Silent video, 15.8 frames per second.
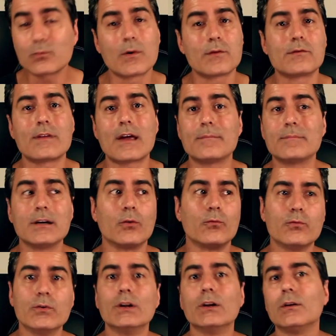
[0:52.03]
whether that be a
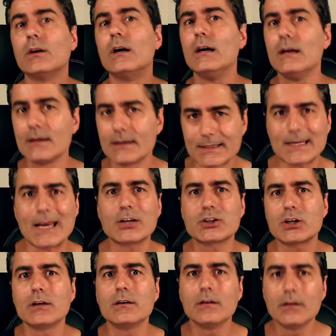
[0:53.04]
real
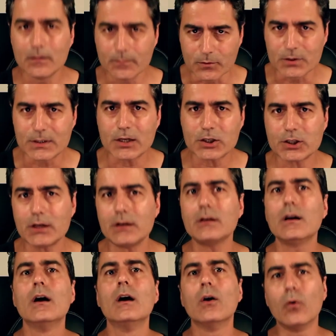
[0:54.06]
session
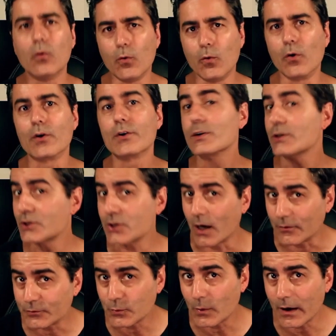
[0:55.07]
musician or
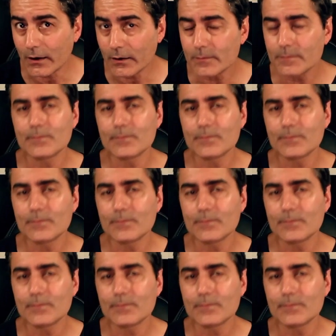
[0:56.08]
software.